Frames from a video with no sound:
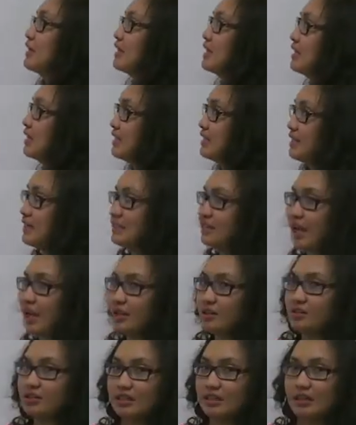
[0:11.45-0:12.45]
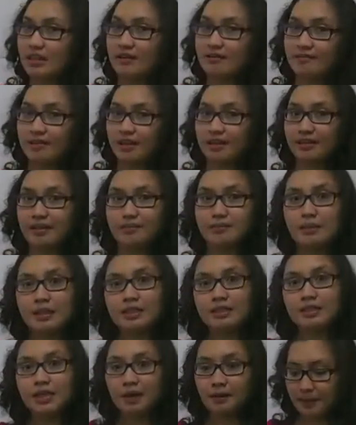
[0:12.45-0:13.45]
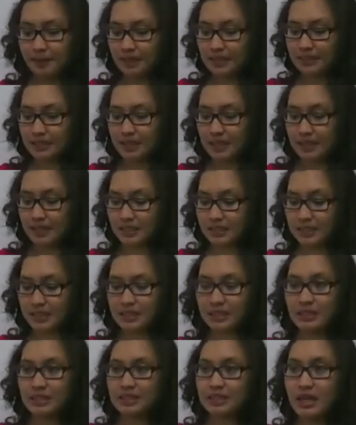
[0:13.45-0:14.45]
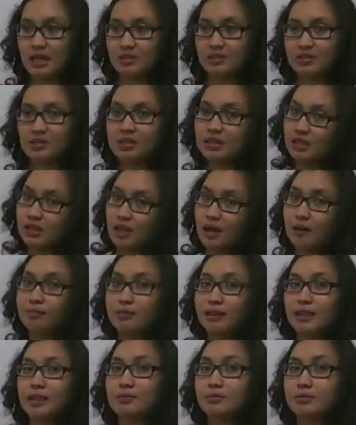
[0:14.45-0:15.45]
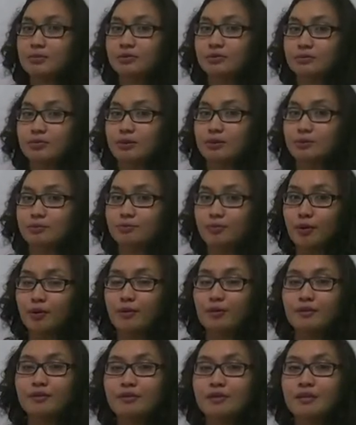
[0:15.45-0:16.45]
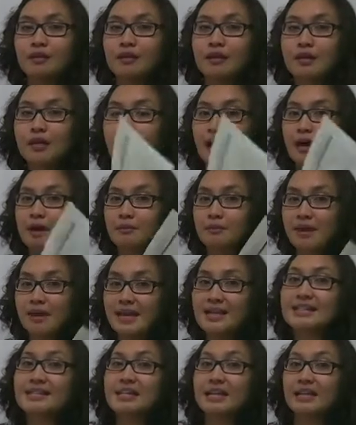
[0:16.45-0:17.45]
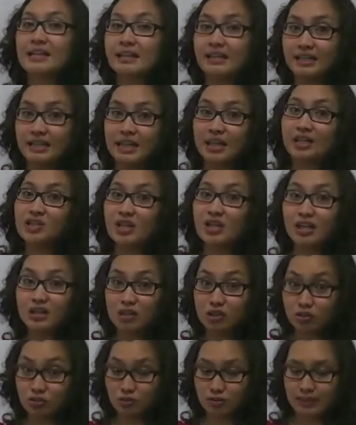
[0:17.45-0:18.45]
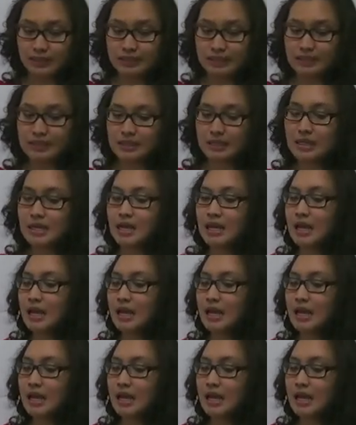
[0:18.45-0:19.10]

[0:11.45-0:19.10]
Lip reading: This is actually a very big topic since it is actually applicable for both SL and HL students.